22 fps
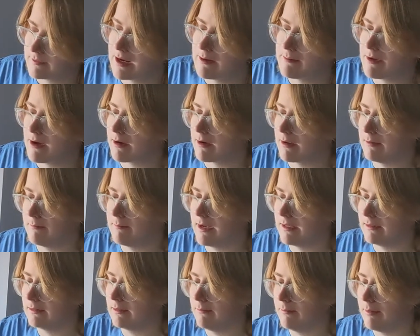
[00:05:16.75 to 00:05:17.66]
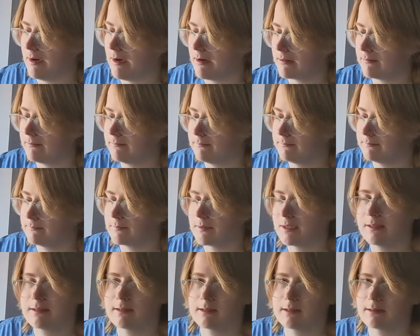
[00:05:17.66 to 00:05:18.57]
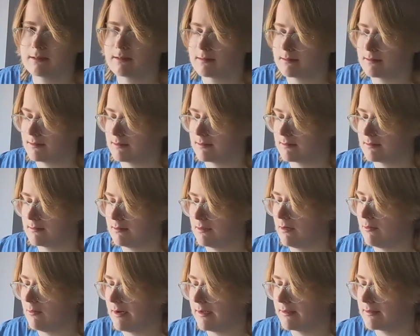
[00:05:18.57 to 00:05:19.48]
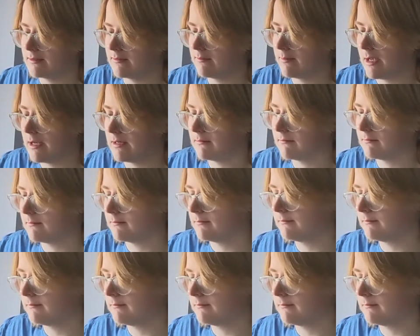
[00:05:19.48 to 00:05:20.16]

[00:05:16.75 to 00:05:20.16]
I'm not gonna paint the bottom because that's just a waste of paint